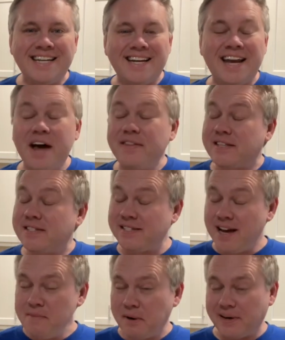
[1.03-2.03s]
Now that
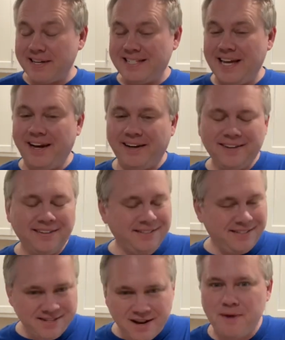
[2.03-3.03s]
summer is here,
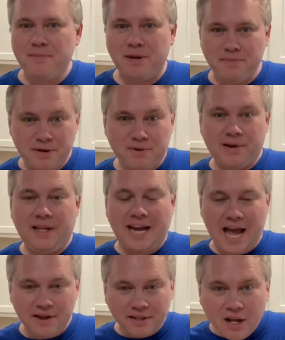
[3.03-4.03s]
you know, I'm going to be grilling
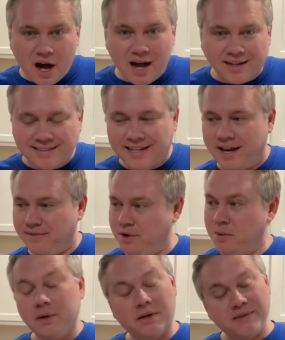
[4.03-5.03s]
out a lot. And if you
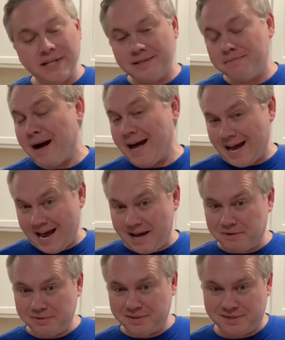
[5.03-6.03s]
were to visit my
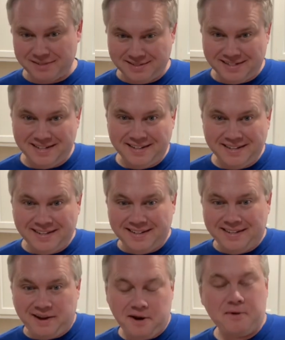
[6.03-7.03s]
house
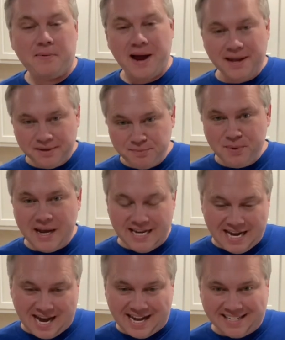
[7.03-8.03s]
on a random
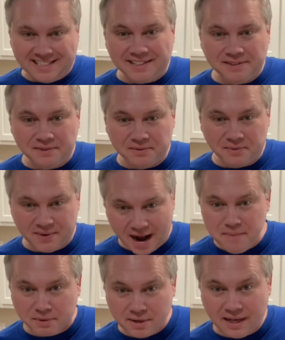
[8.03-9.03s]
weeknight when
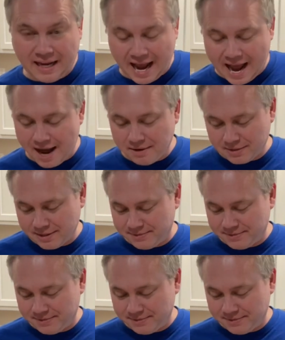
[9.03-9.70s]
I'm grilling out,